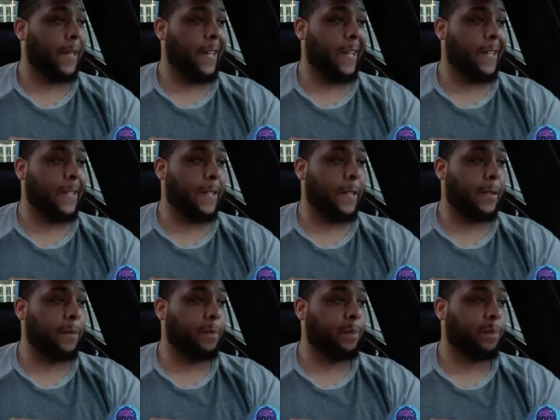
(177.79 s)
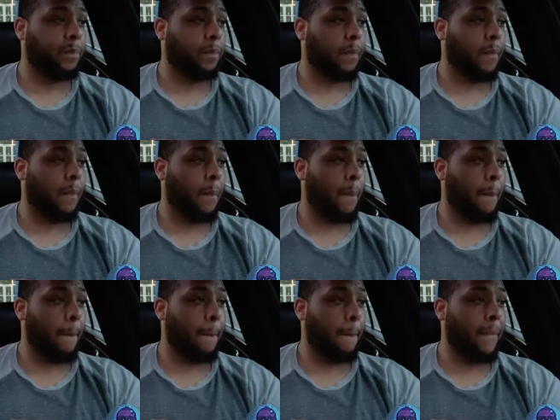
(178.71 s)
And um,
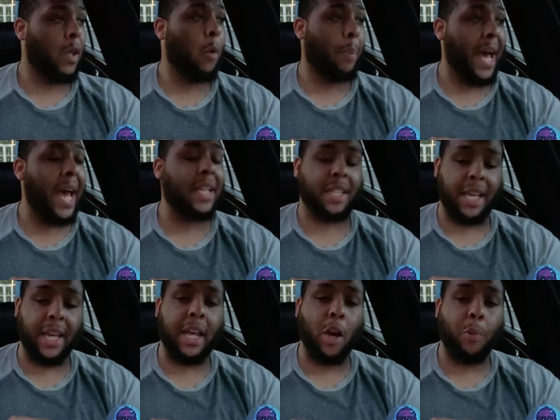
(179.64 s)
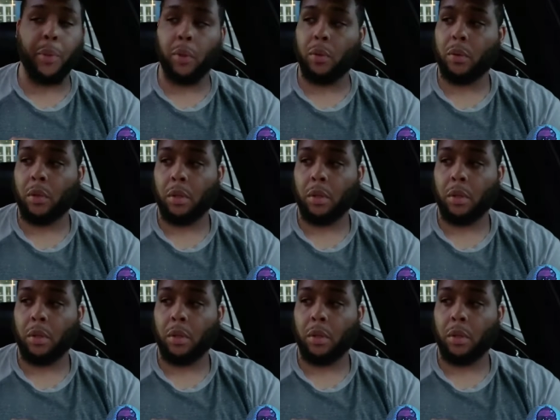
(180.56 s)
your past can't help you.